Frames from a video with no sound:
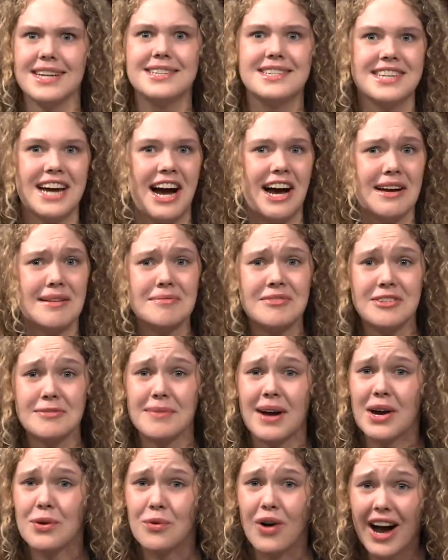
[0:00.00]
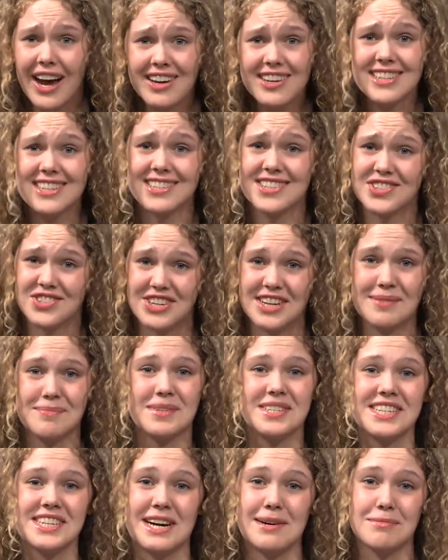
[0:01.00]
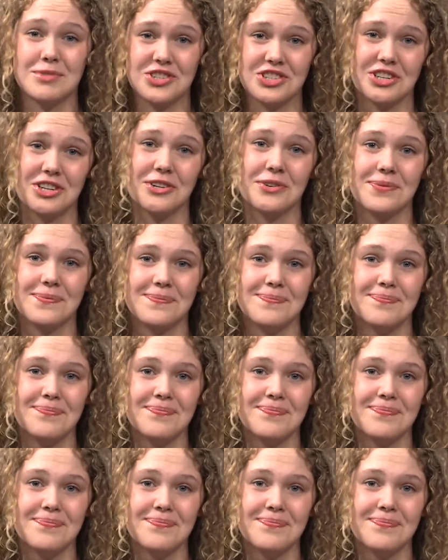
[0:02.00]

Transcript: It's time for my wildest dreams to come true."